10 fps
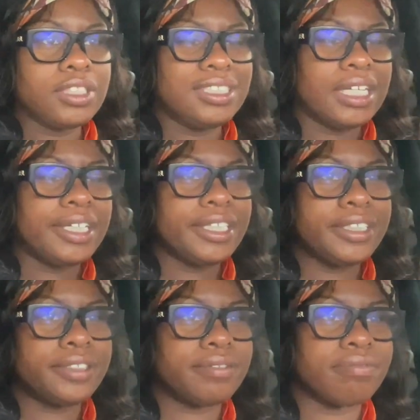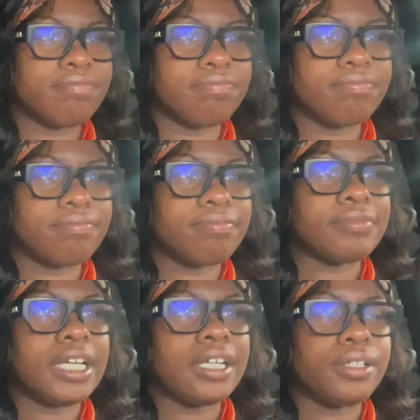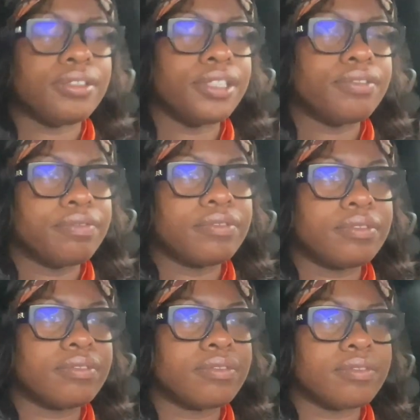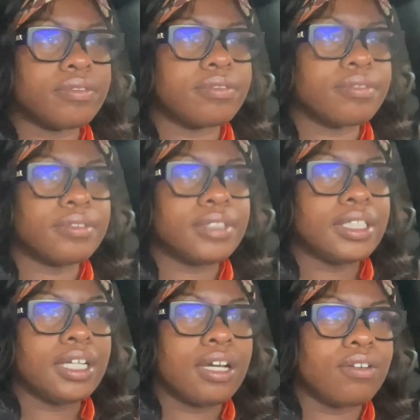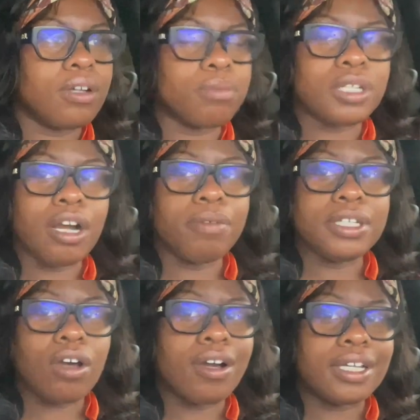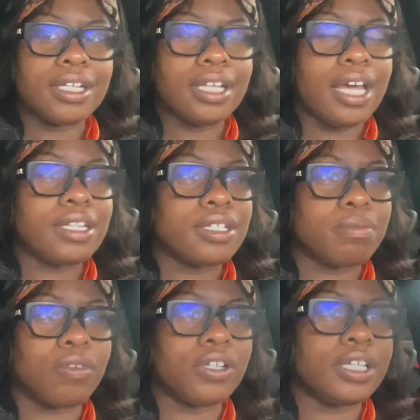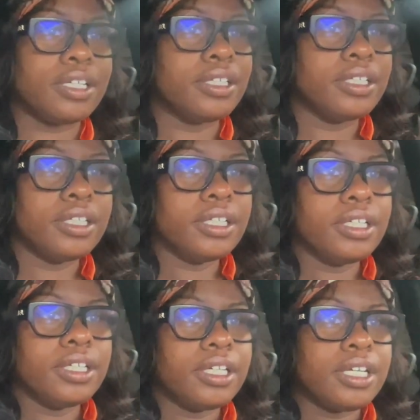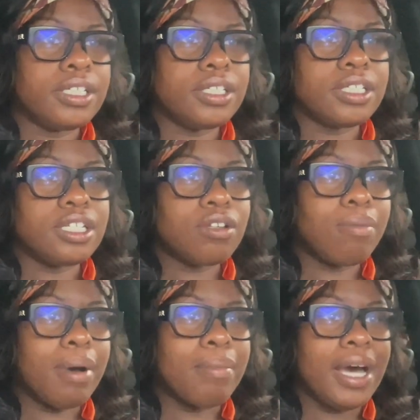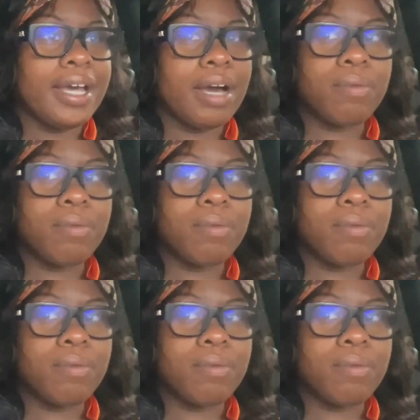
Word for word: like i don't know i don't know i'm sorry we talking a lot this morning it's just is on my mind.